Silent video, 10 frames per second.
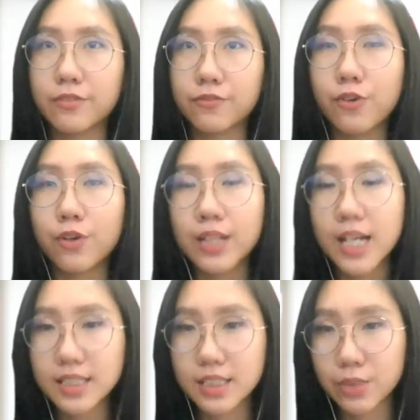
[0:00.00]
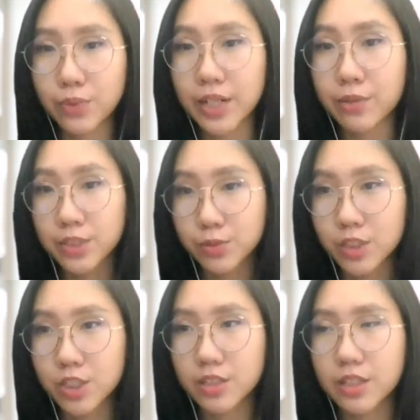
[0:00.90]
for last year where it was
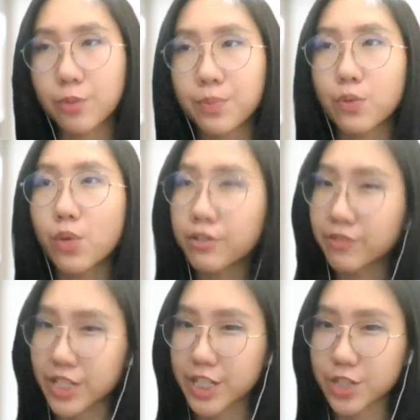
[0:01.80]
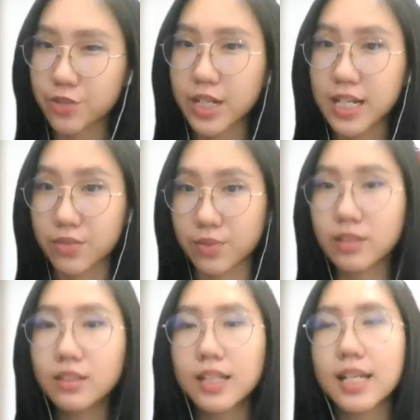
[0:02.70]
virtual, there will be 1 registrar as
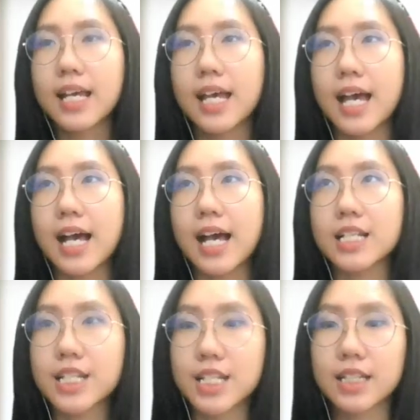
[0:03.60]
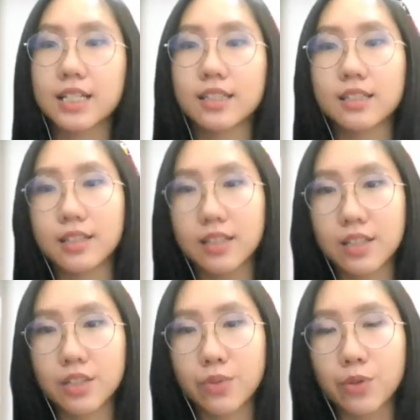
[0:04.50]
well and
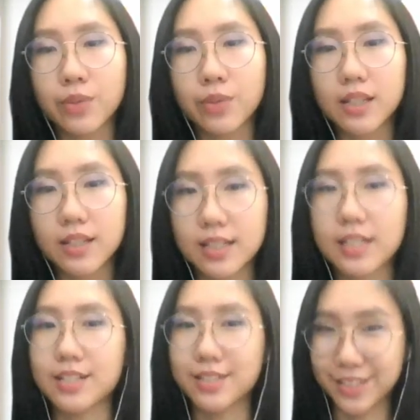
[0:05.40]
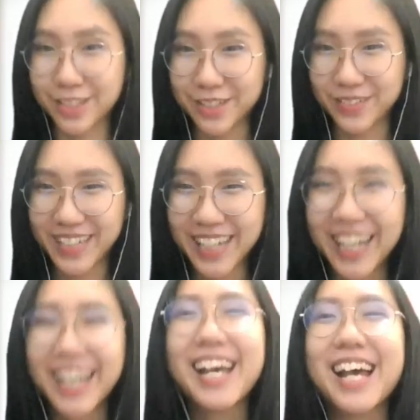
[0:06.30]
interviewee, that is you.
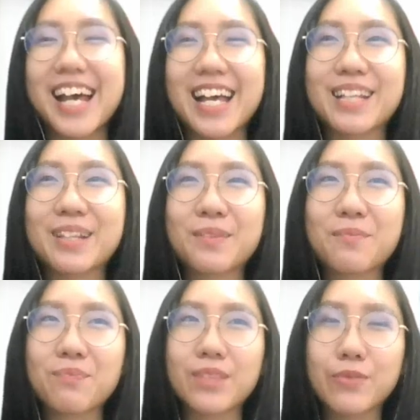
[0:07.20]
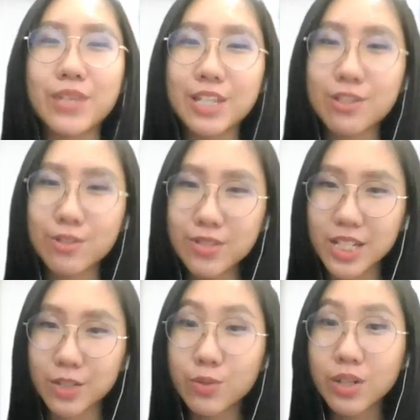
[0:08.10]
And we used
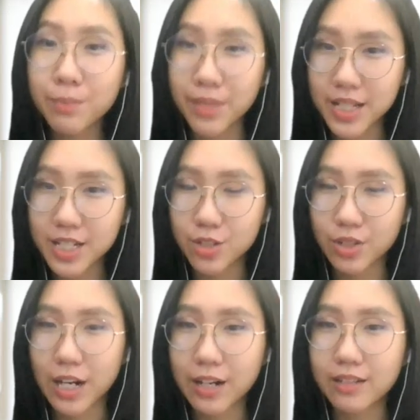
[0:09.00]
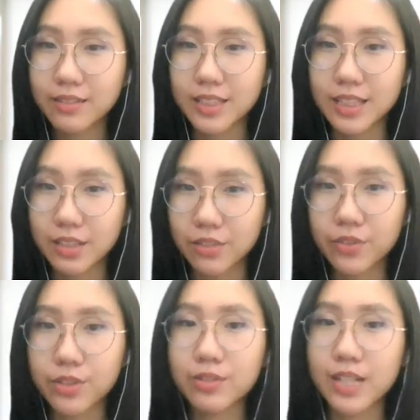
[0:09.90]
Google Meet to carry out the
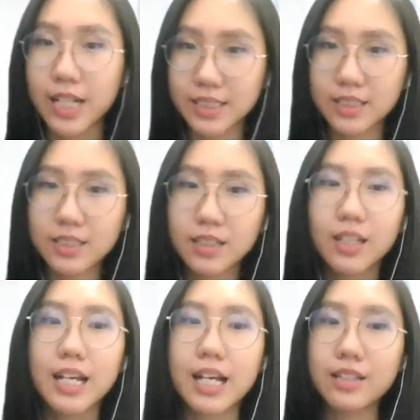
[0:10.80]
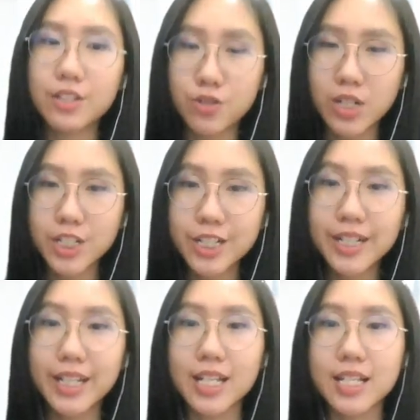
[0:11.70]
interview last year. And the
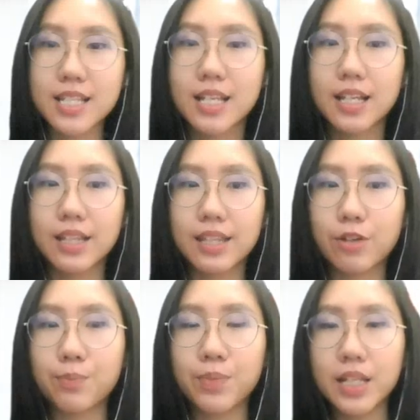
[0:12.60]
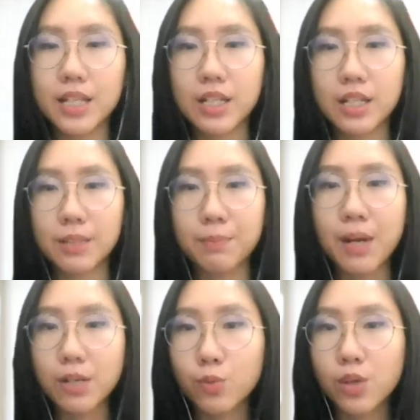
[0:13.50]
structure is there will be
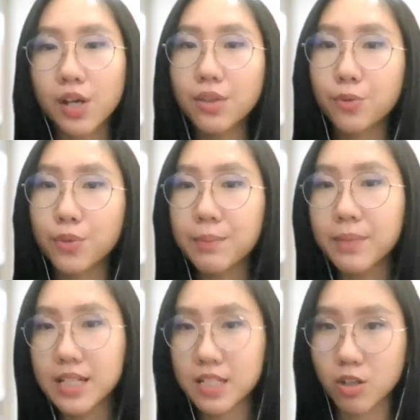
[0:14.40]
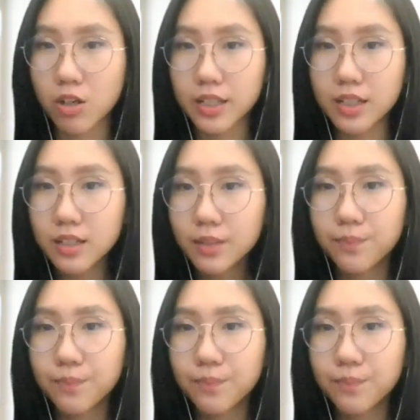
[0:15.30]
part 1, 3 minutes lawyer,